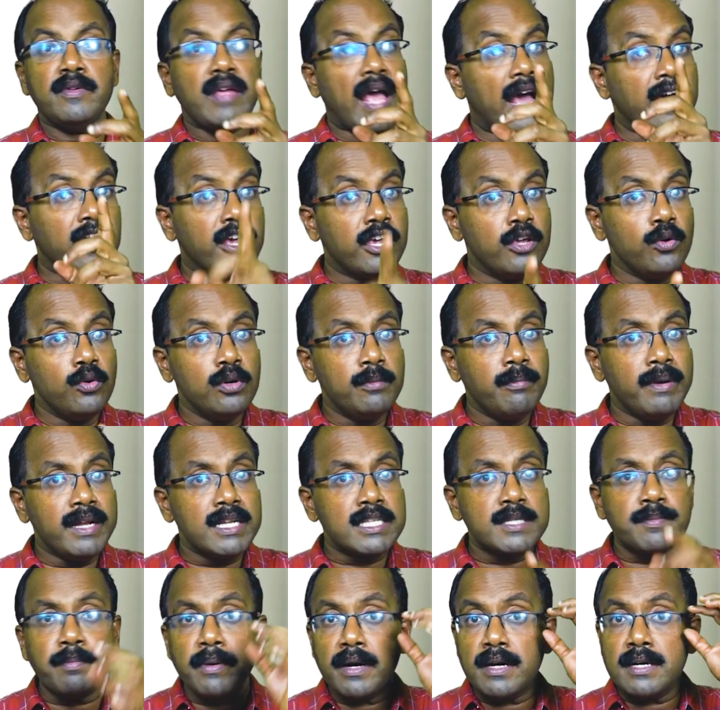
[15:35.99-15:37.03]
Acute
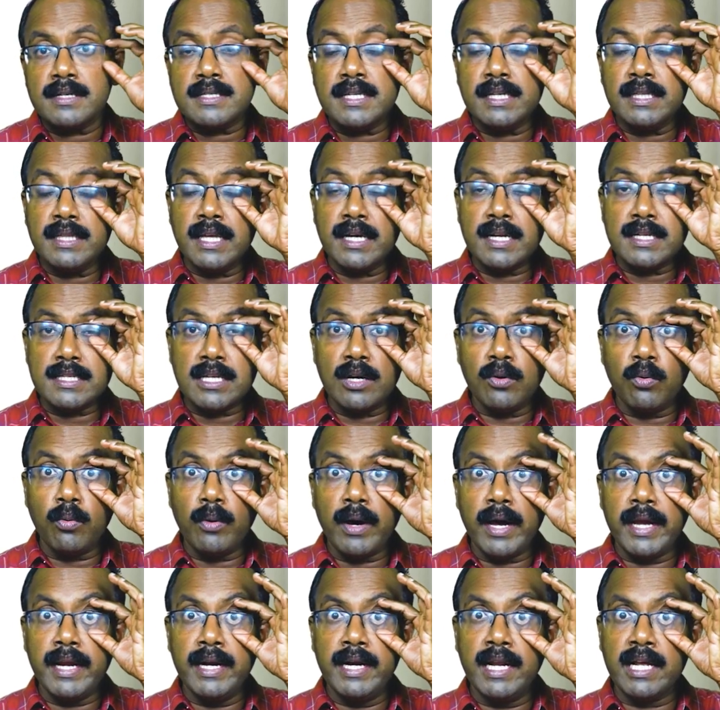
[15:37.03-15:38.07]
Bells palsy, there is a
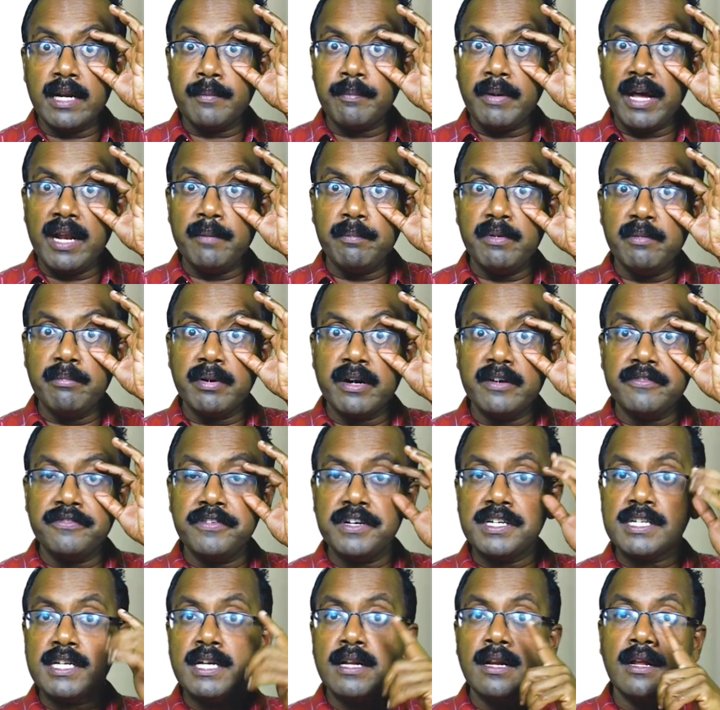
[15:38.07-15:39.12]
wider palpebral
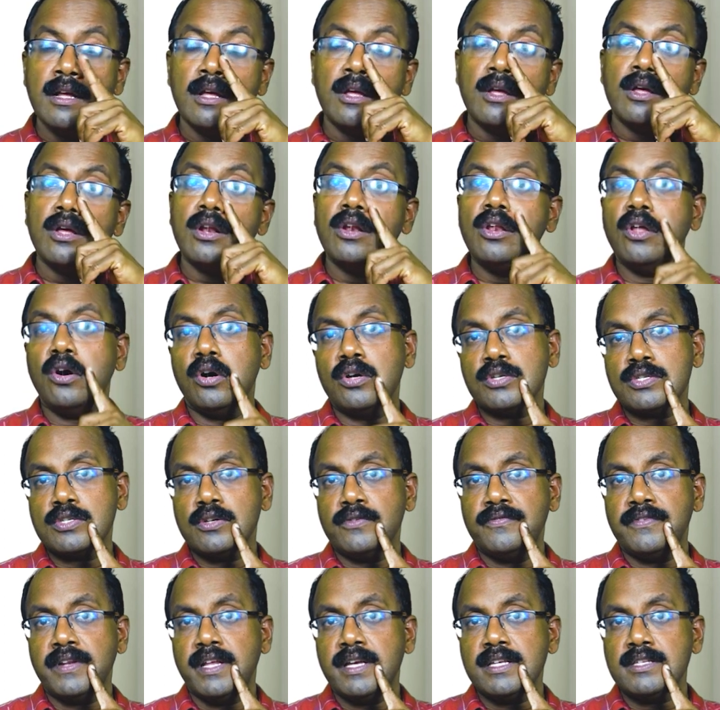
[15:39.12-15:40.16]
fissure, loss
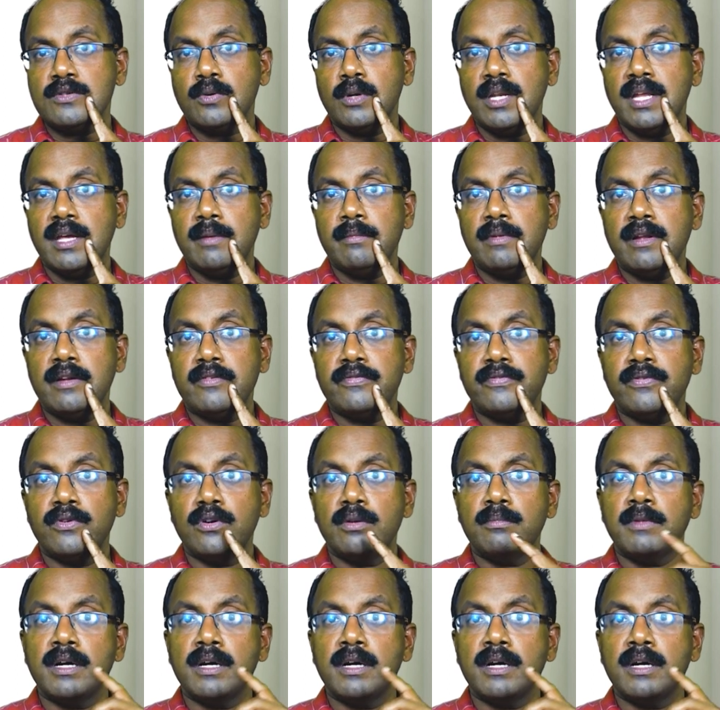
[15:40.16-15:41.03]
of nasolabial fold.